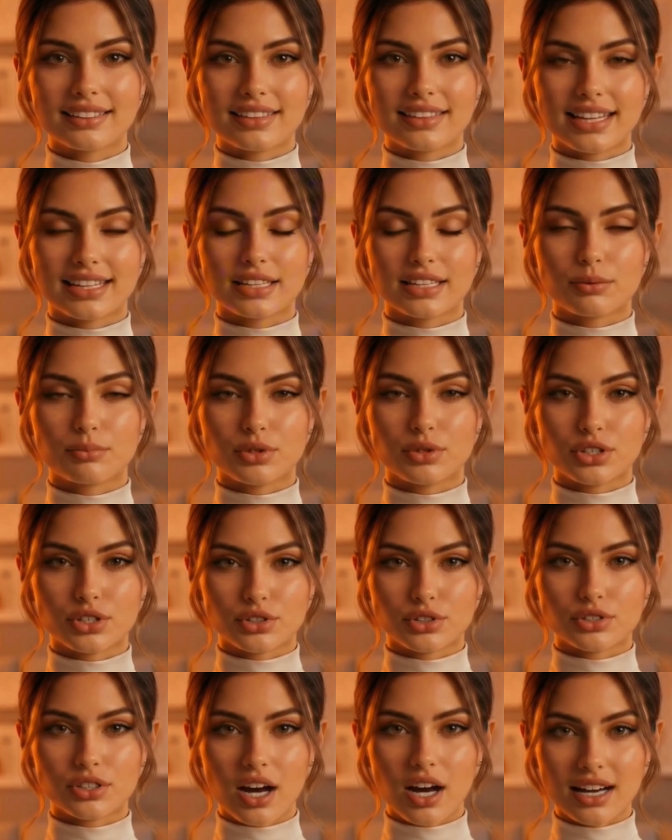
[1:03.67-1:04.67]
They can
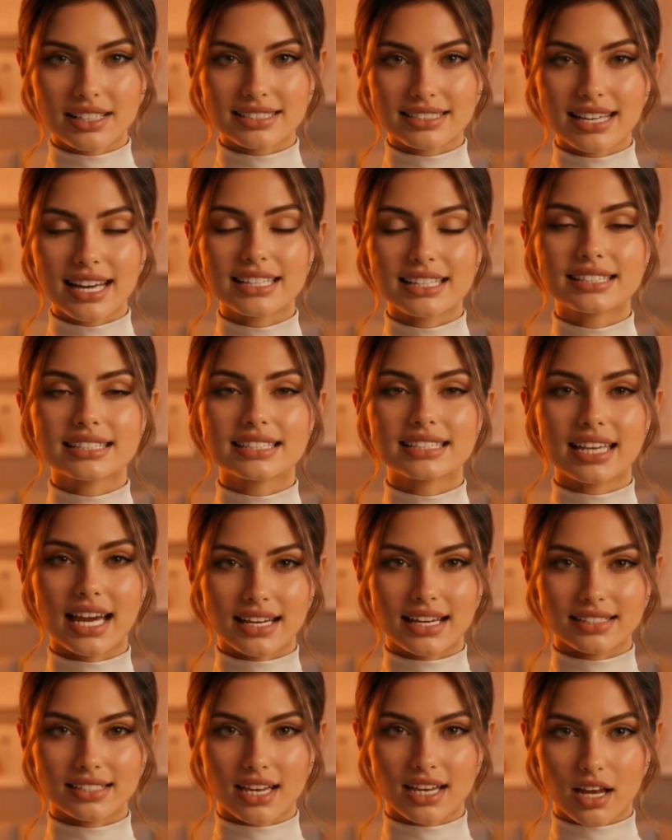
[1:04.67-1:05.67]
produce content
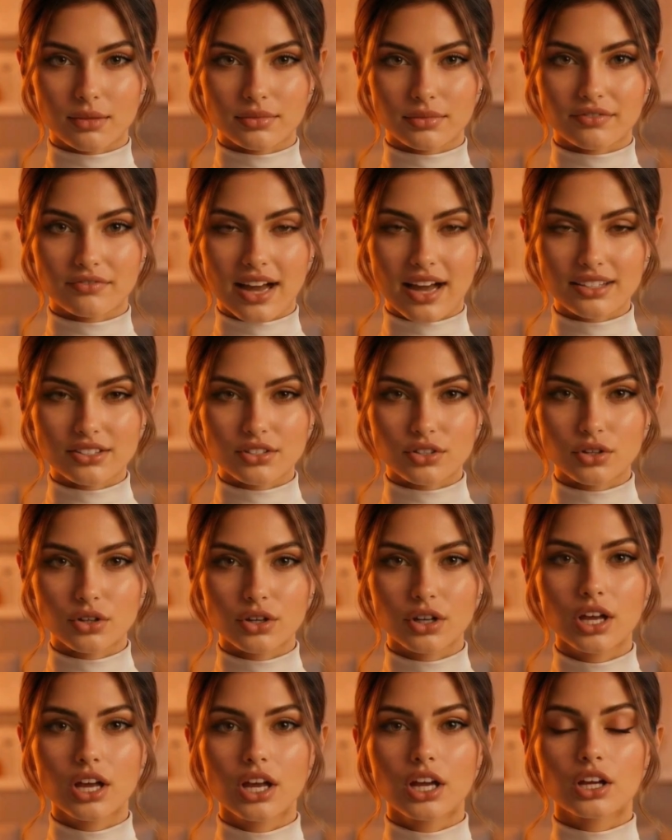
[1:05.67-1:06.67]
10 times
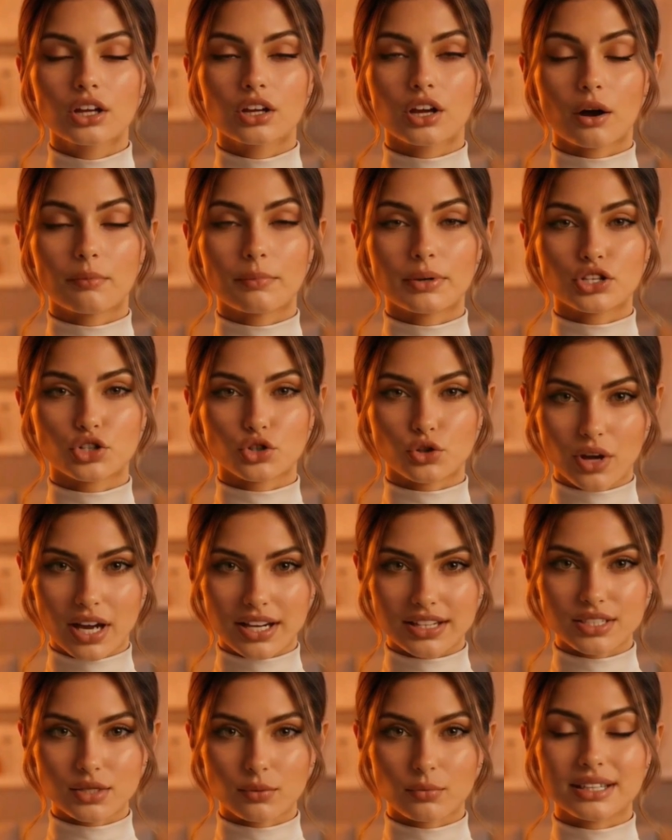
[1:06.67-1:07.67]
faster, copy
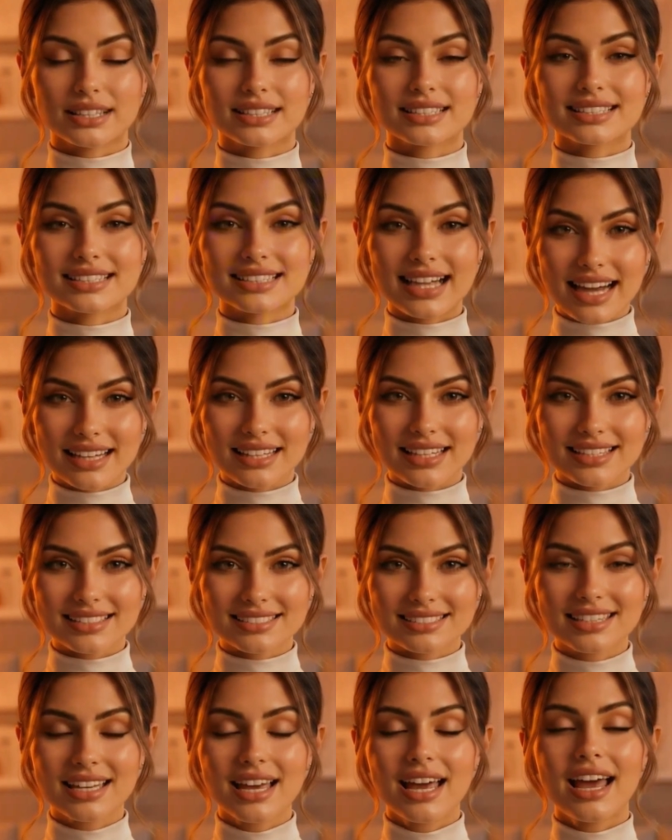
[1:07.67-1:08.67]
trends within
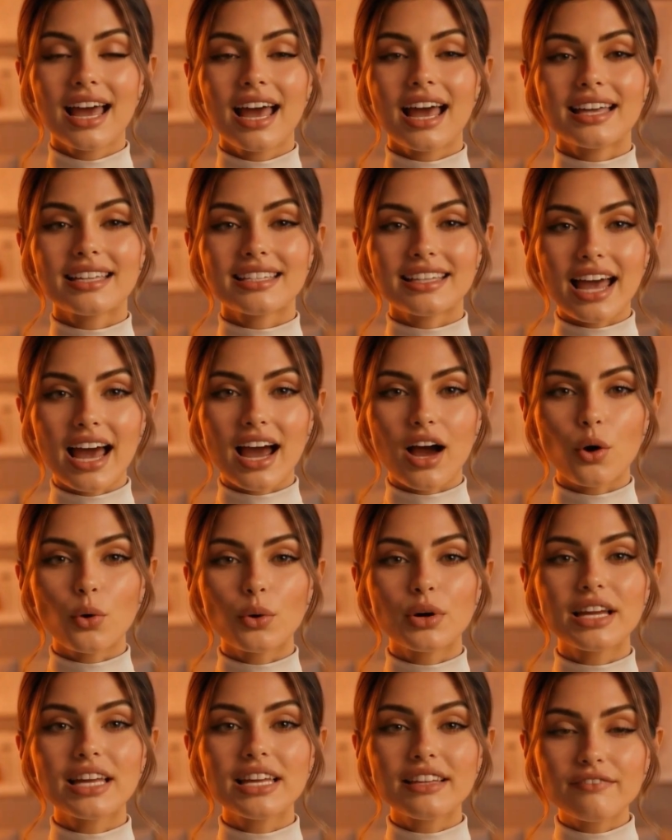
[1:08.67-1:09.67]
seconds, and
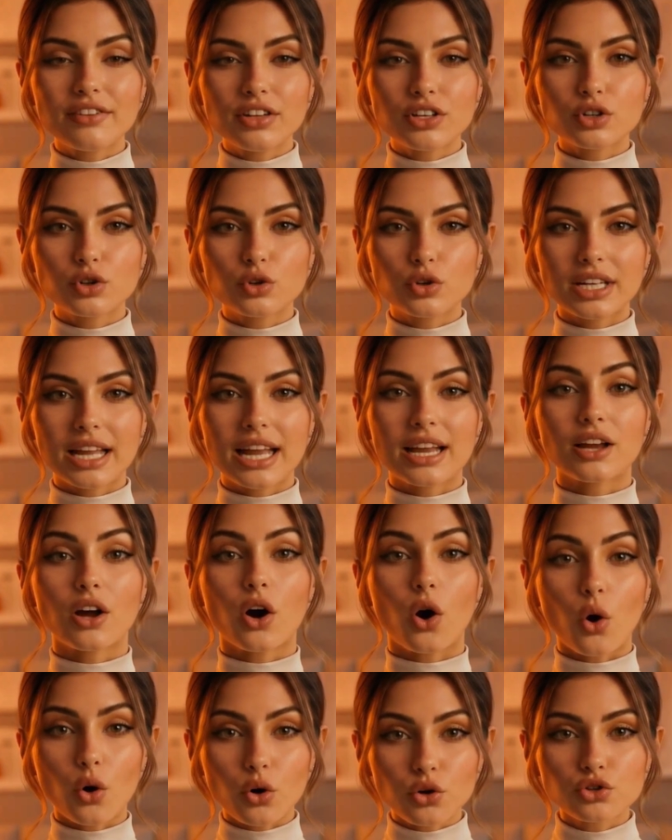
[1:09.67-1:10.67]
now even create
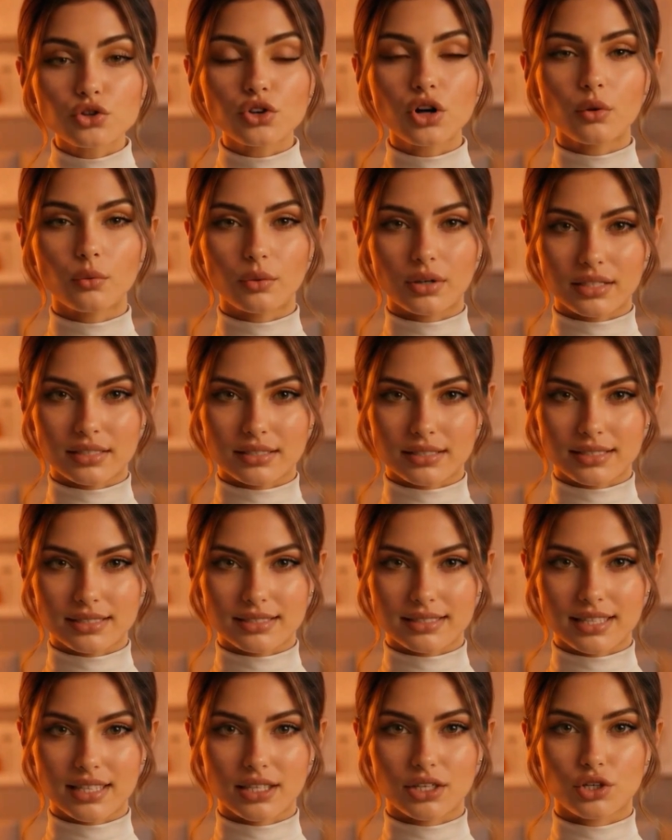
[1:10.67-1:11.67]

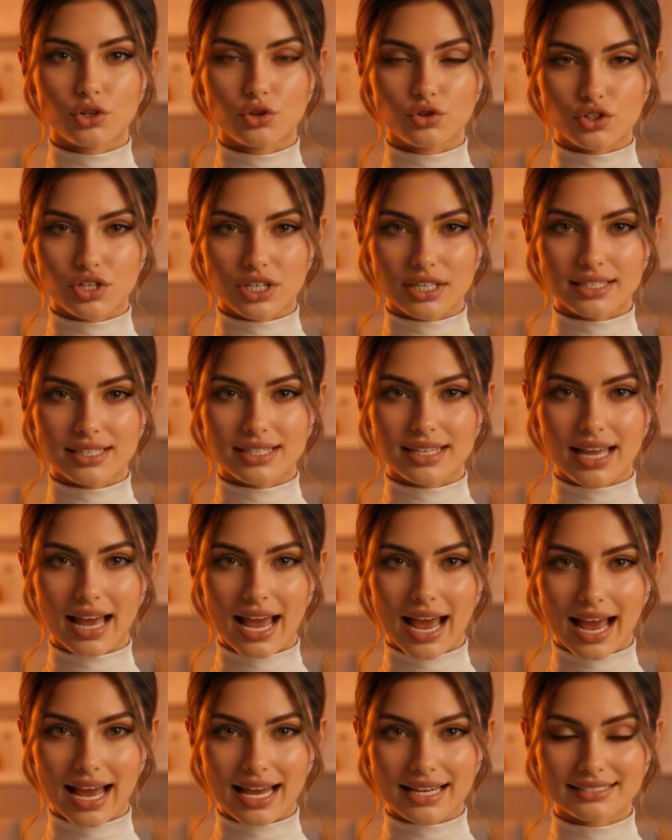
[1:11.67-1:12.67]
ultra-realistic UGC
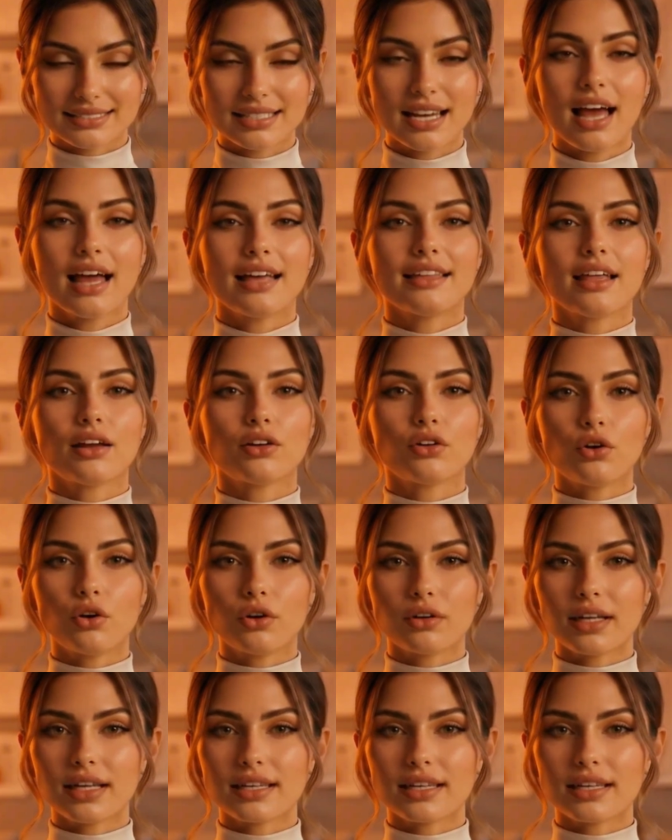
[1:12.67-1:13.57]
ads that look